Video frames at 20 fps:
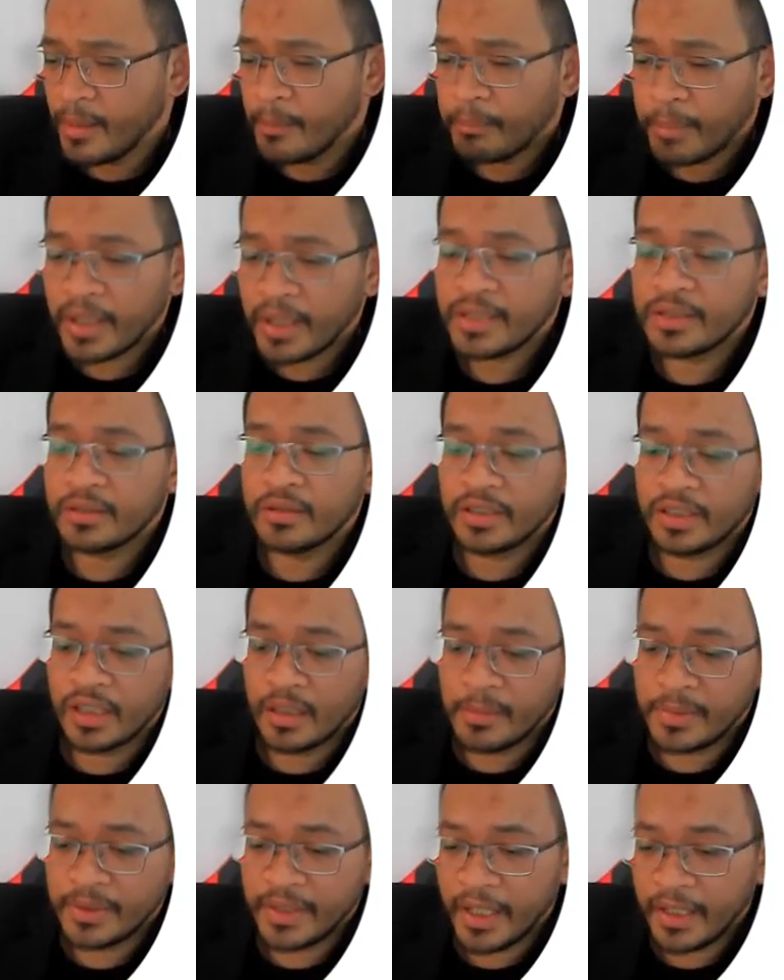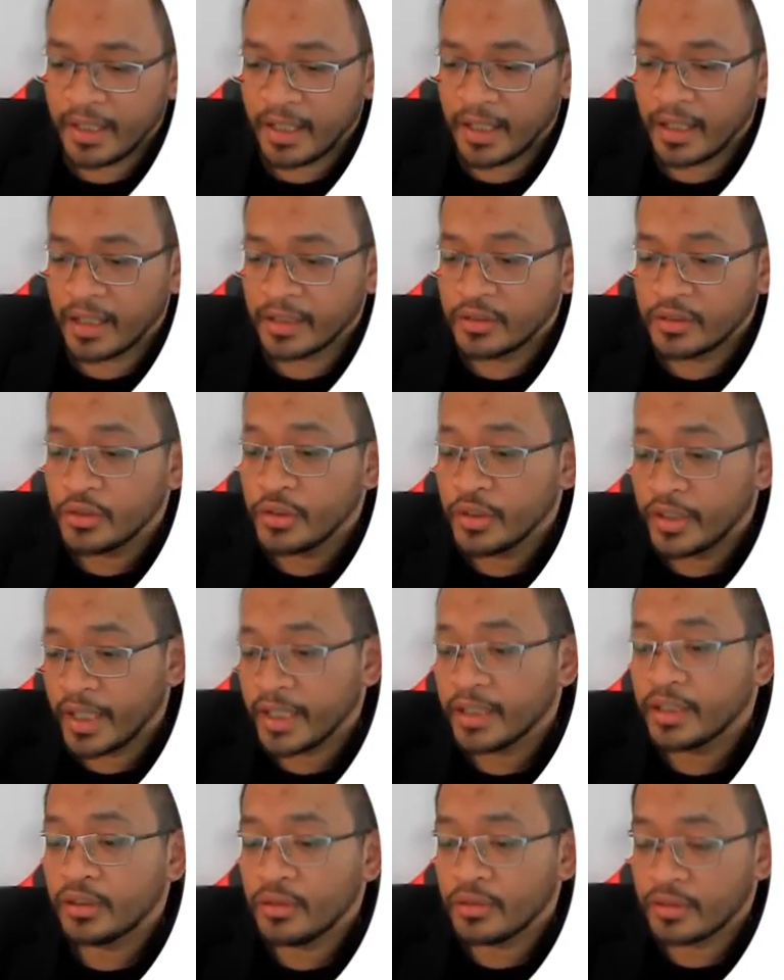pass the subject, so you
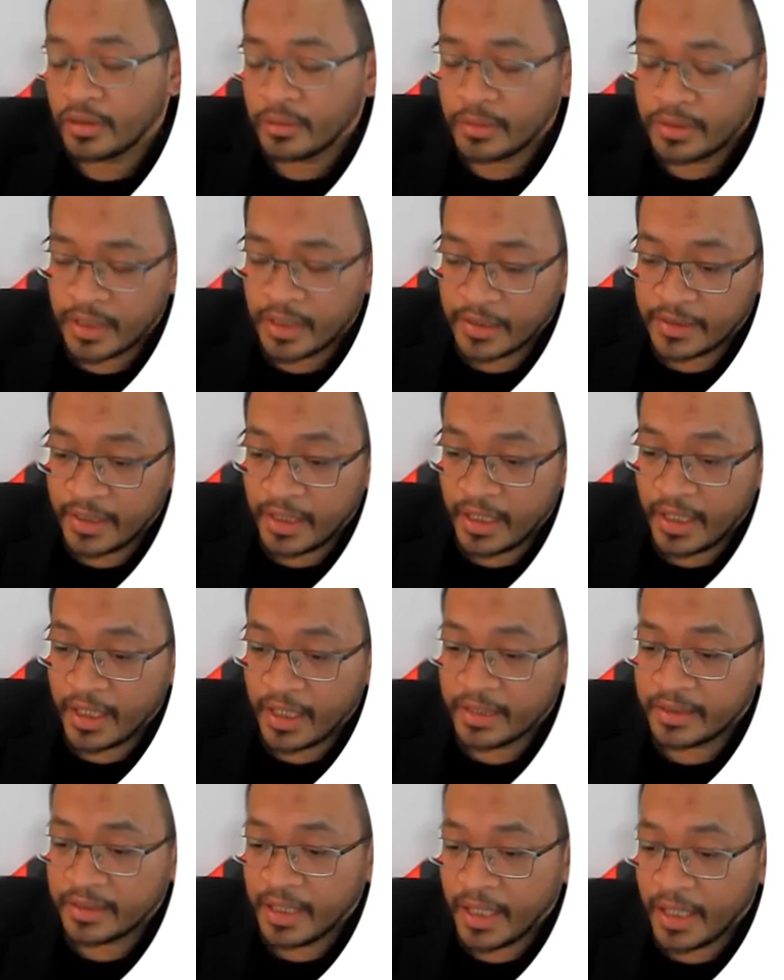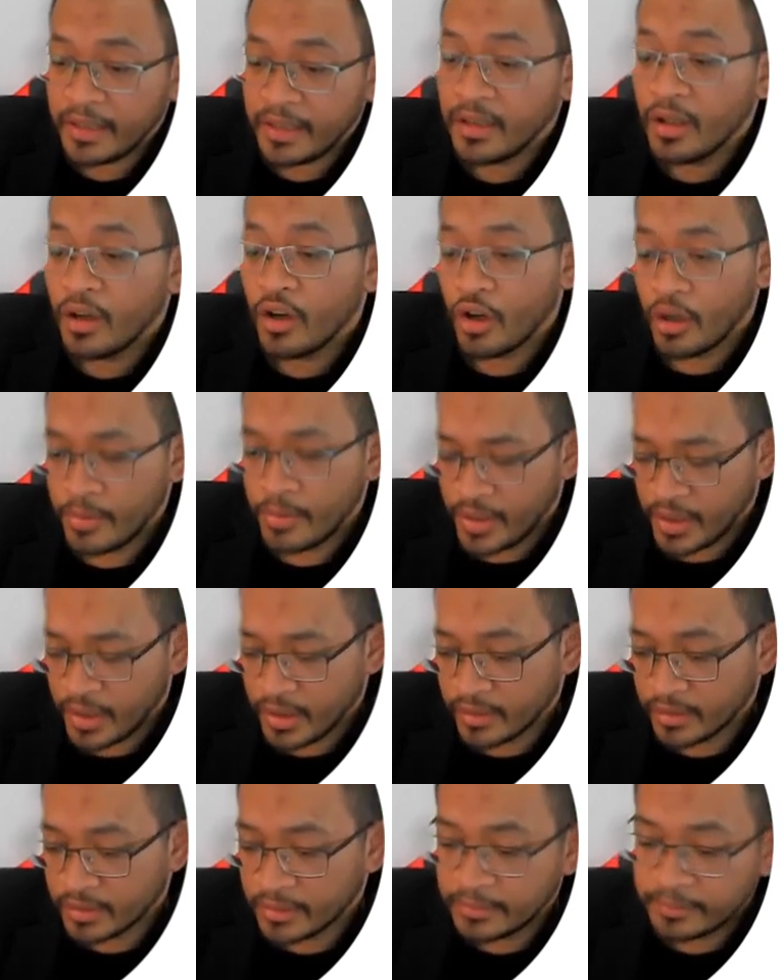can take the subject as an
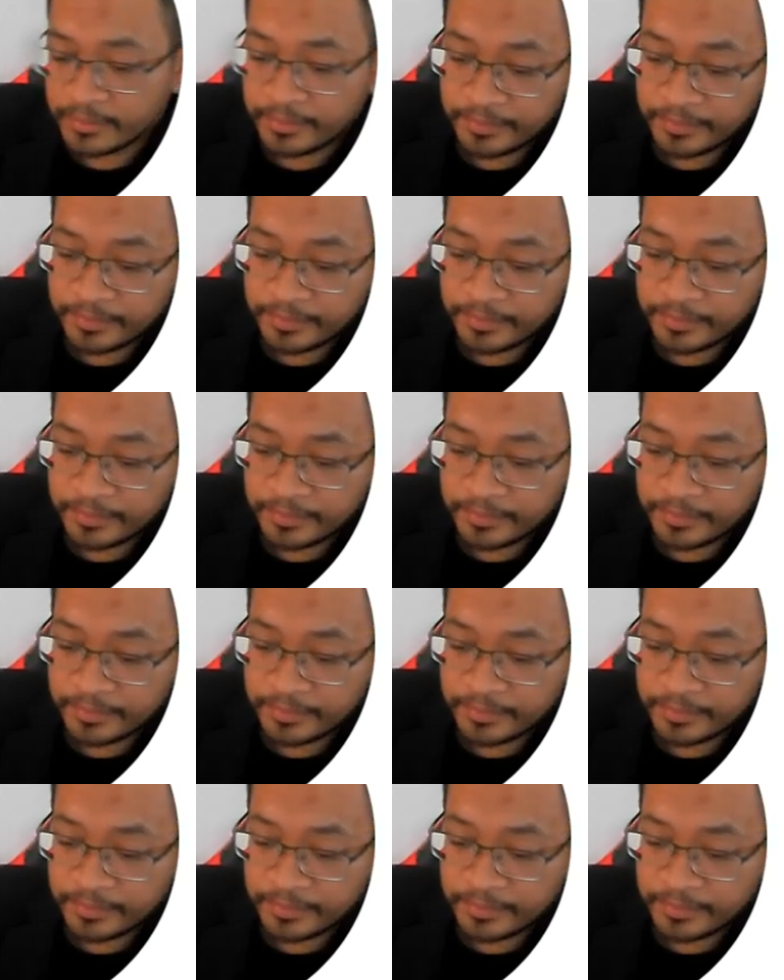optional.